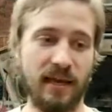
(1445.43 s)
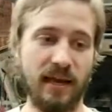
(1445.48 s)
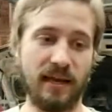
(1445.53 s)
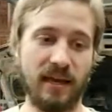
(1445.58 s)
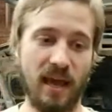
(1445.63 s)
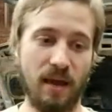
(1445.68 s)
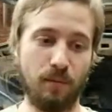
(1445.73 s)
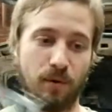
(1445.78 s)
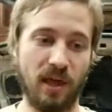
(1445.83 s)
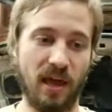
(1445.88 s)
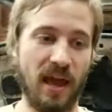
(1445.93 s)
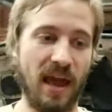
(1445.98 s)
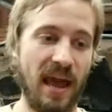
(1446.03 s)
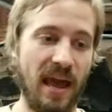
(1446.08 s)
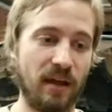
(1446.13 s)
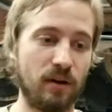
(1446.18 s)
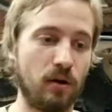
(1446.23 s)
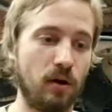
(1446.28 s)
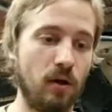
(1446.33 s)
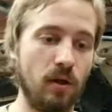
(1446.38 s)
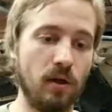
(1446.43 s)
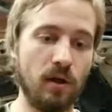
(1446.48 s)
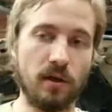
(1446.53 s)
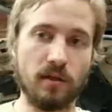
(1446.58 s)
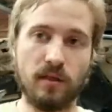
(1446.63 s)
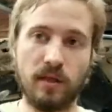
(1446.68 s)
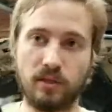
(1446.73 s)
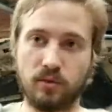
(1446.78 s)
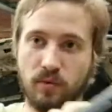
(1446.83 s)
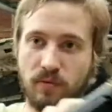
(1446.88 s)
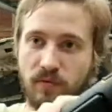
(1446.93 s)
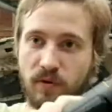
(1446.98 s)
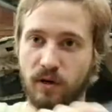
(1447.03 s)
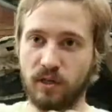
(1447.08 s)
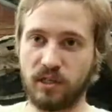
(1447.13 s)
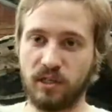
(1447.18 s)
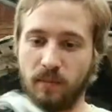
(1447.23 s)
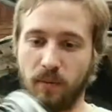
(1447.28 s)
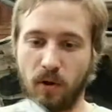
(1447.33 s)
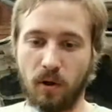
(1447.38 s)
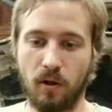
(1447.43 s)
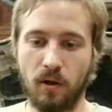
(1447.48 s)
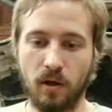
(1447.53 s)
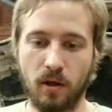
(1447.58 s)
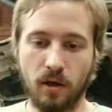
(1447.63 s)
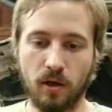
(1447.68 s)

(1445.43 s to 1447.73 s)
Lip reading: It came with a handle that's reversible.